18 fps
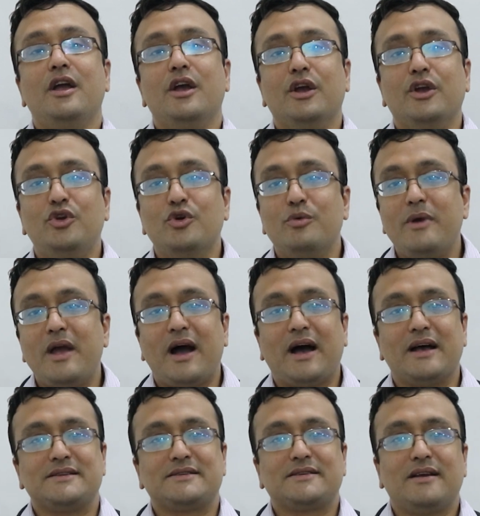You may
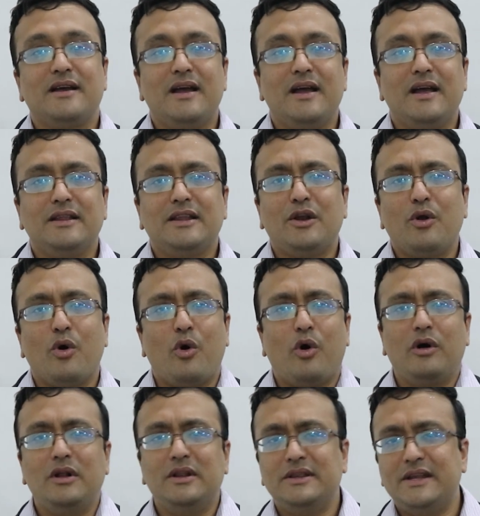ask that
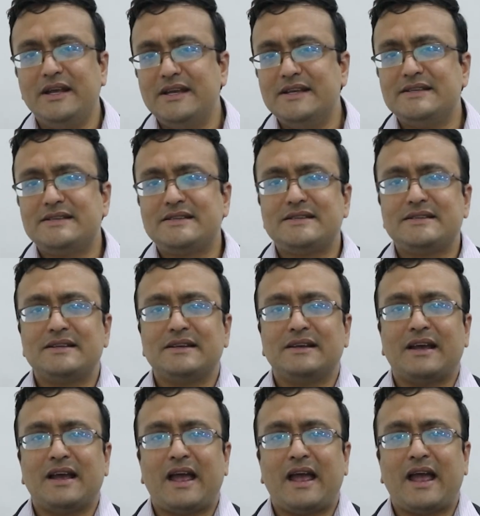all
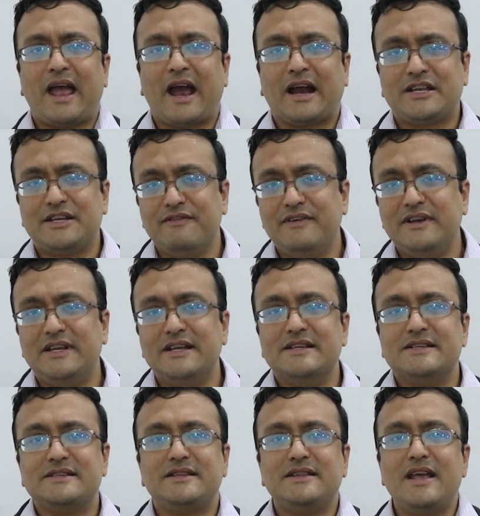these
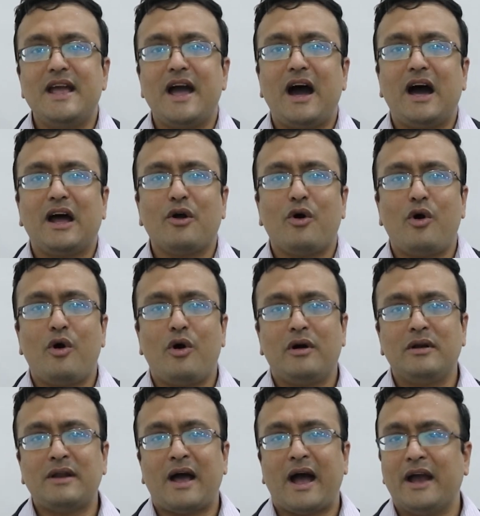activities, they are
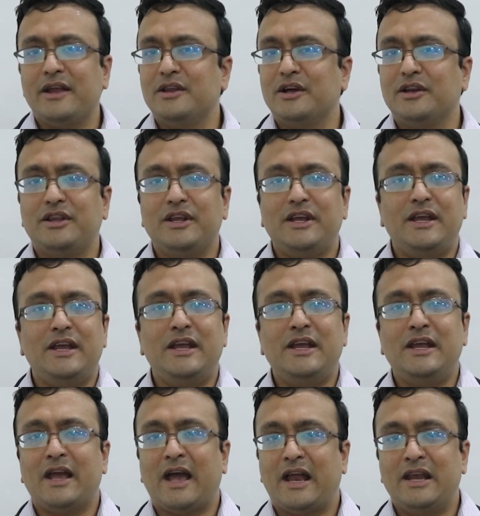on either
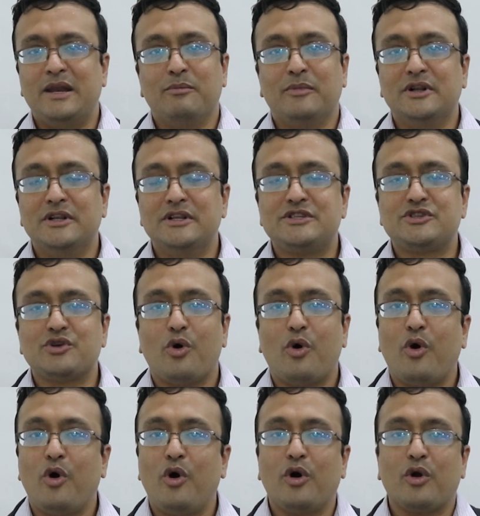the animals
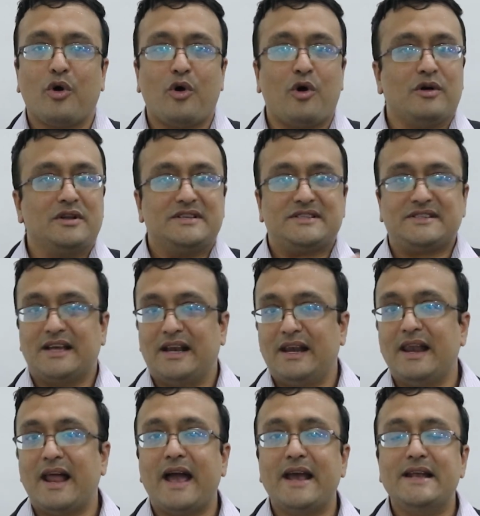or on
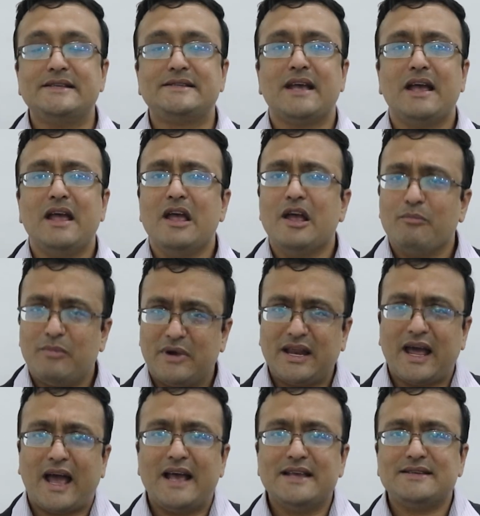cell lines,
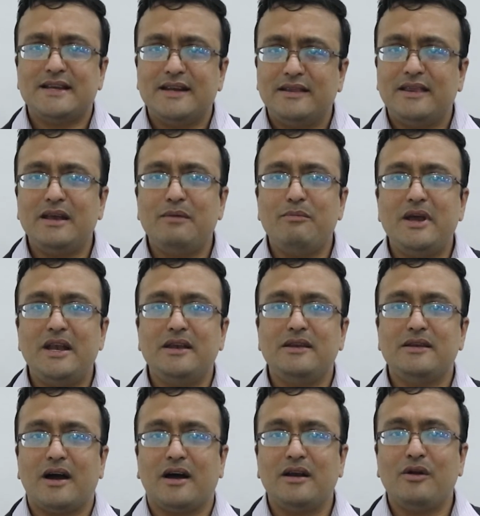but has anything
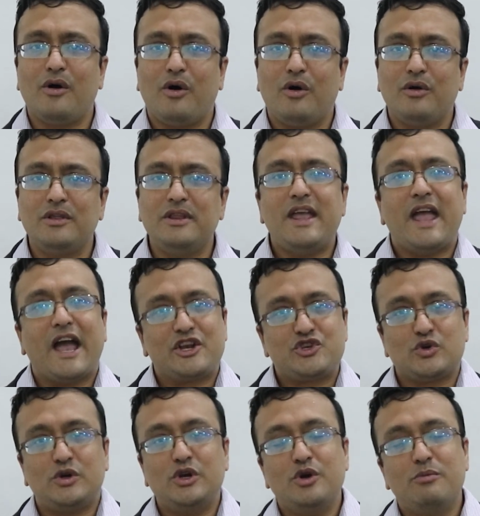been done on the
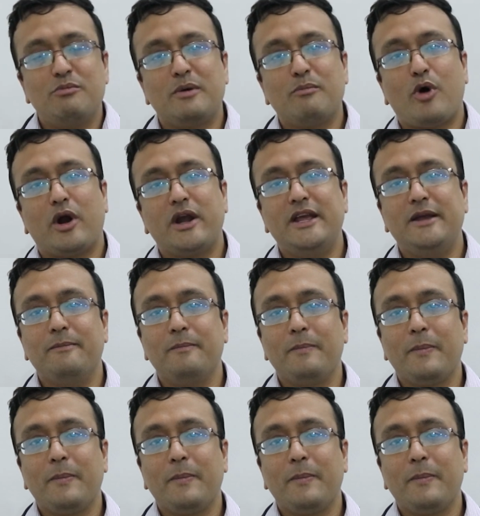actual human body?